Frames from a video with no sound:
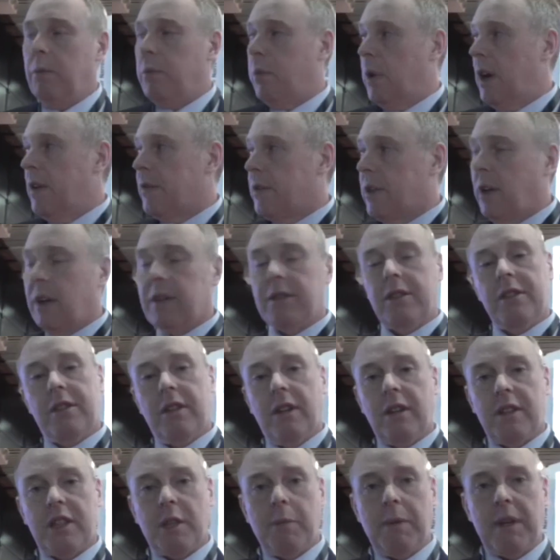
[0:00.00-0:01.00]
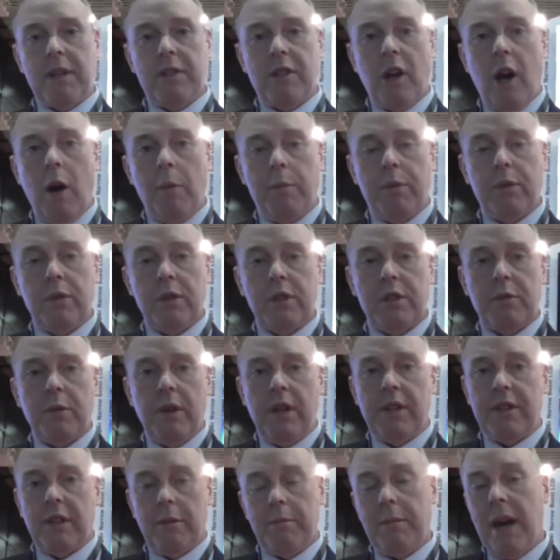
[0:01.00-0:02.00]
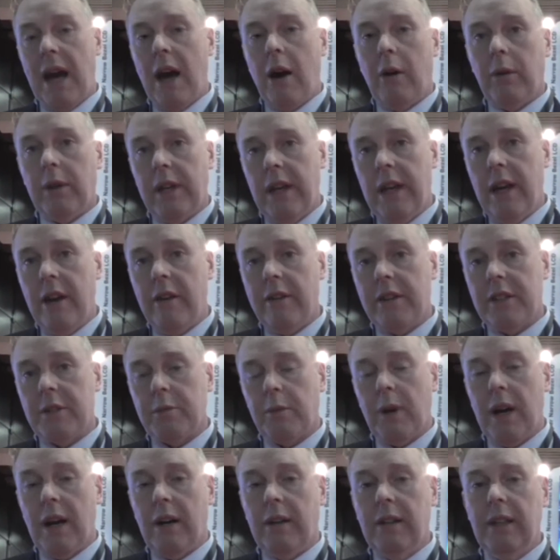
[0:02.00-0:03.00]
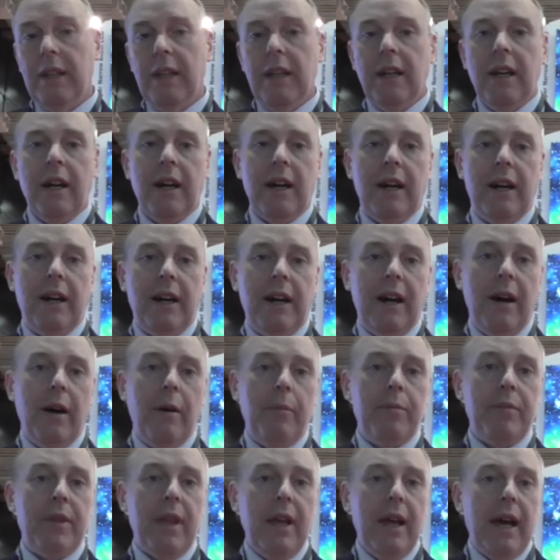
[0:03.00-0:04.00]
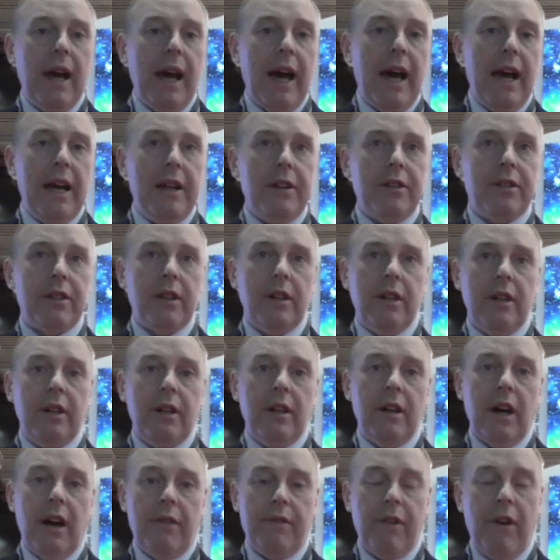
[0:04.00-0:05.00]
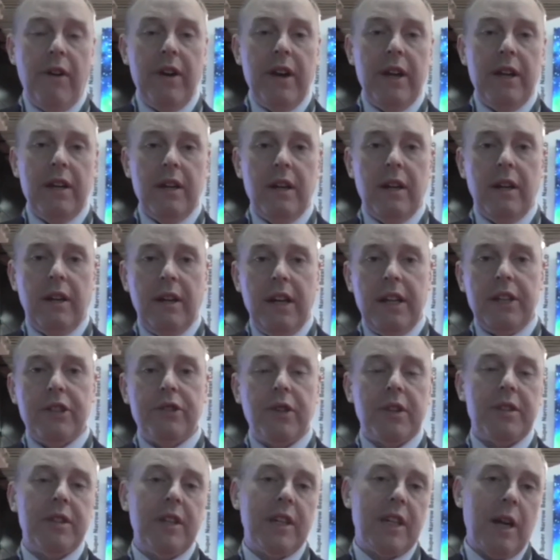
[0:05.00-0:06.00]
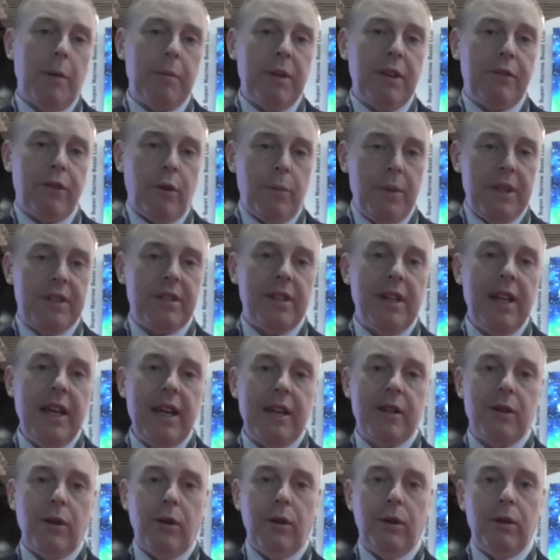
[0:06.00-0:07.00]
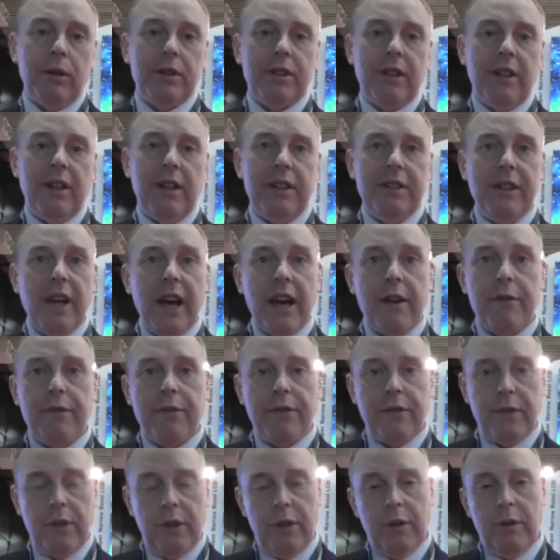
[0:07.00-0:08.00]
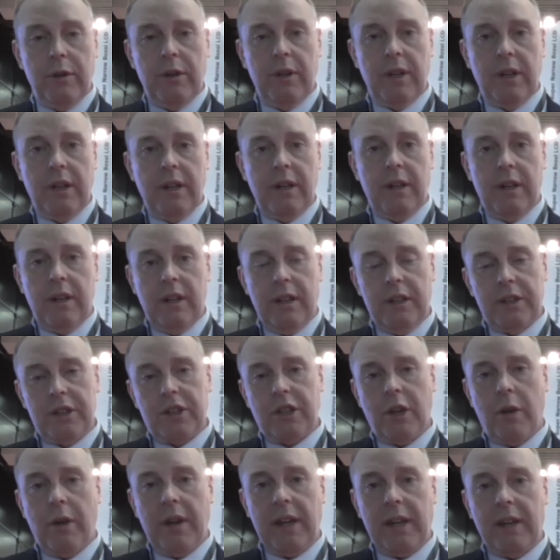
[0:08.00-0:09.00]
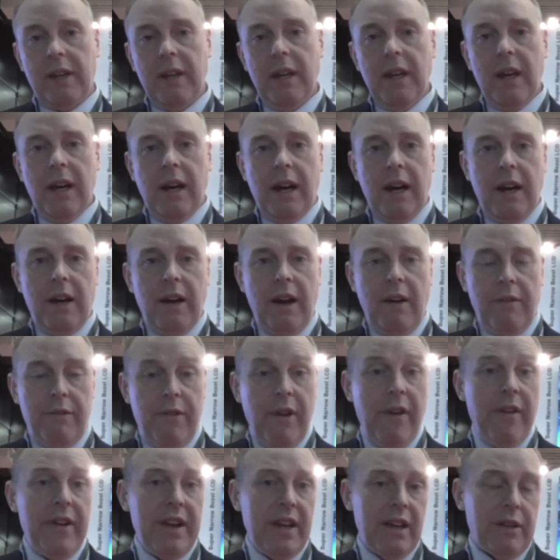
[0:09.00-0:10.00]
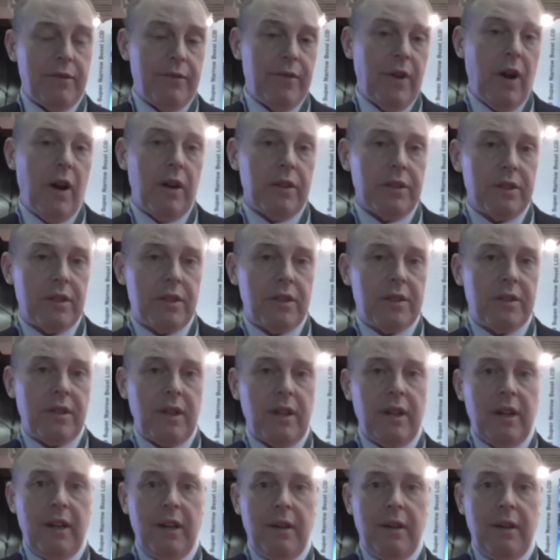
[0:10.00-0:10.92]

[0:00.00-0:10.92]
We've got some examples with Maul here as well, and a very interesting company from Italy called NAIF, who are showing a very advanced